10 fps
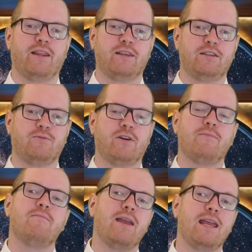and this is one of
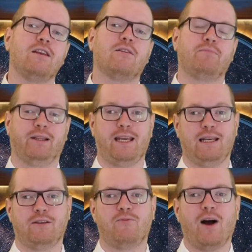the main
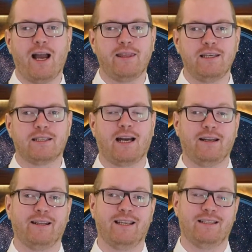complaints, and why these
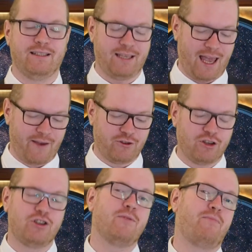kind of lenses have
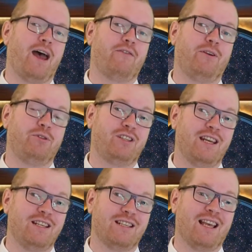such a bad
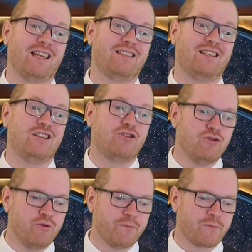reputation as they
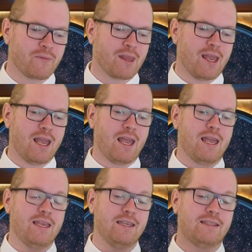do,
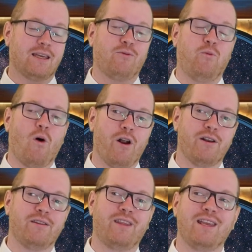is that
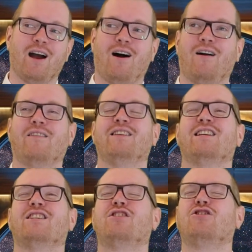one, they are
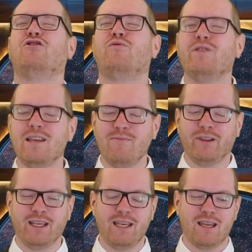
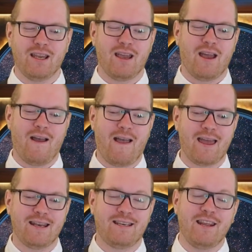extremely
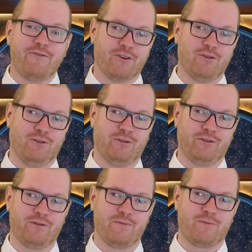
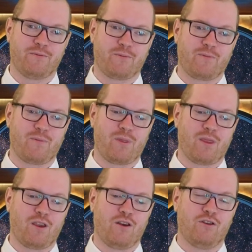difficult
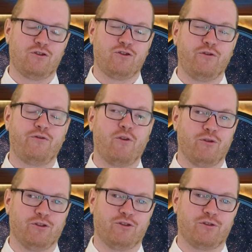to
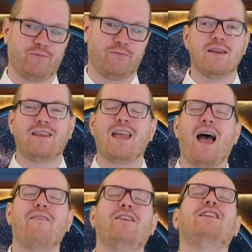focus. They have